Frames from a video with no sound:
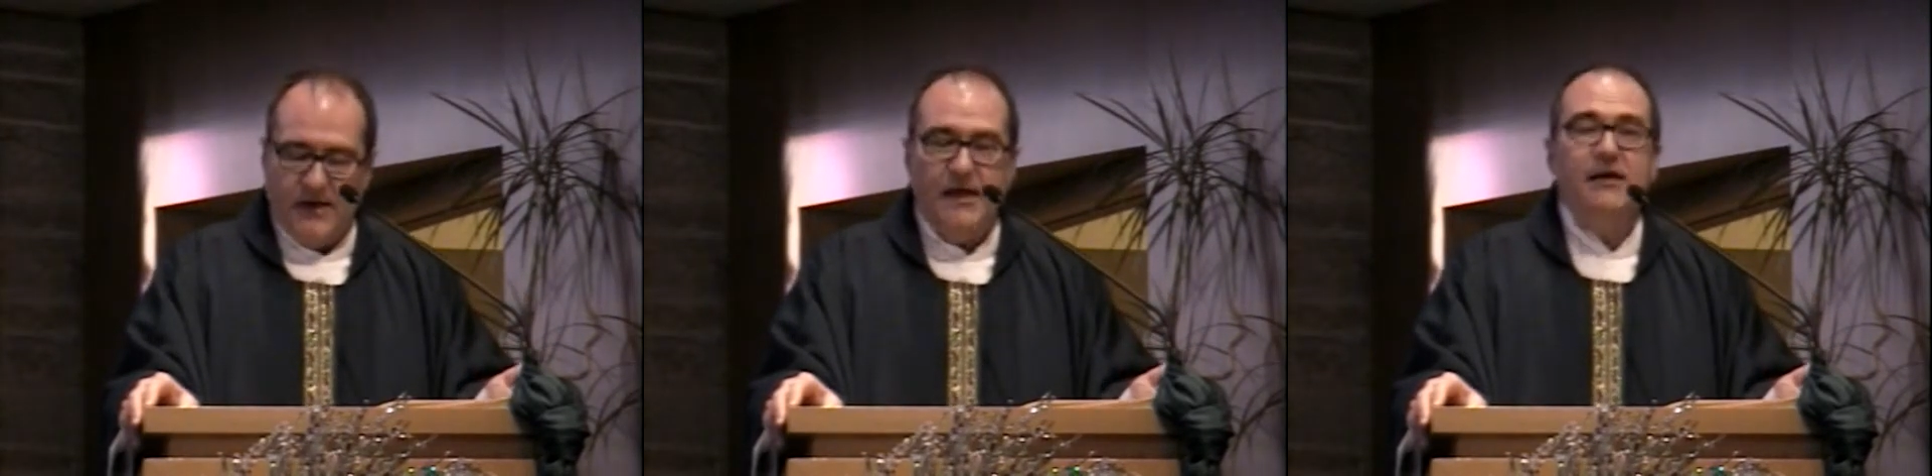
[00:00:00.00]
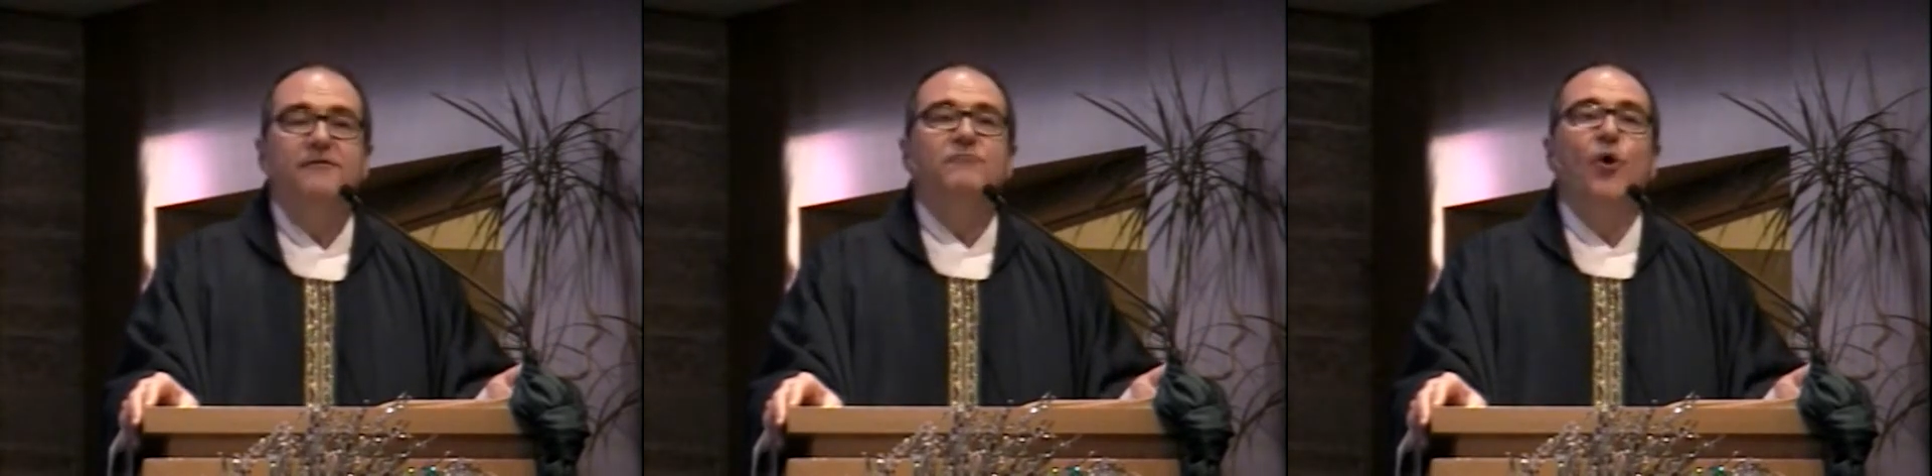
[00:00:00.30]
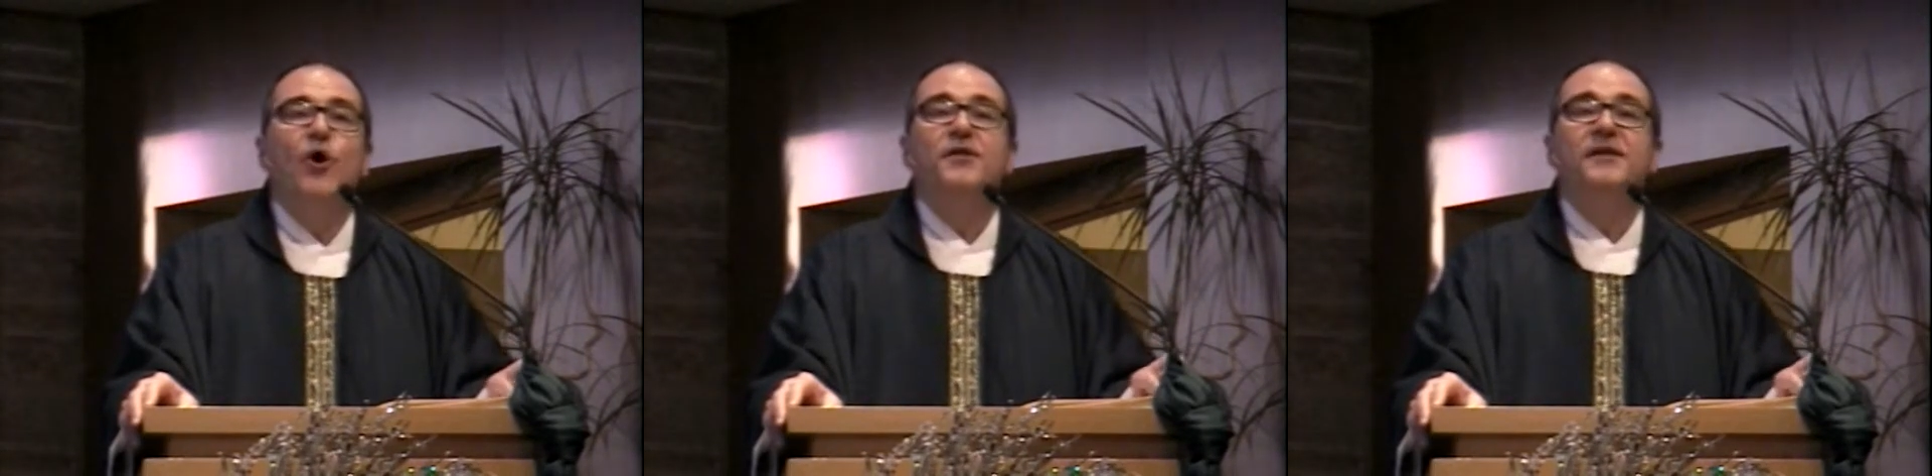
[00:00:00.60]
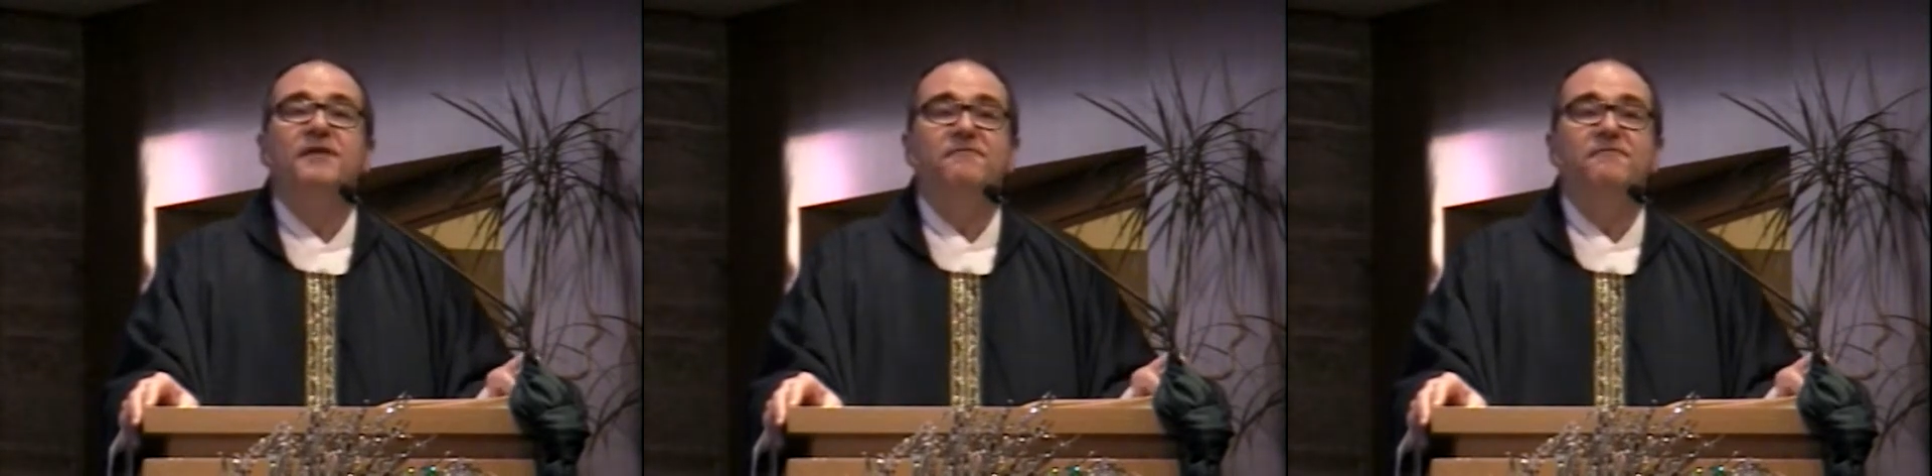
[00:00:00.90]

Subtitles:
even more than the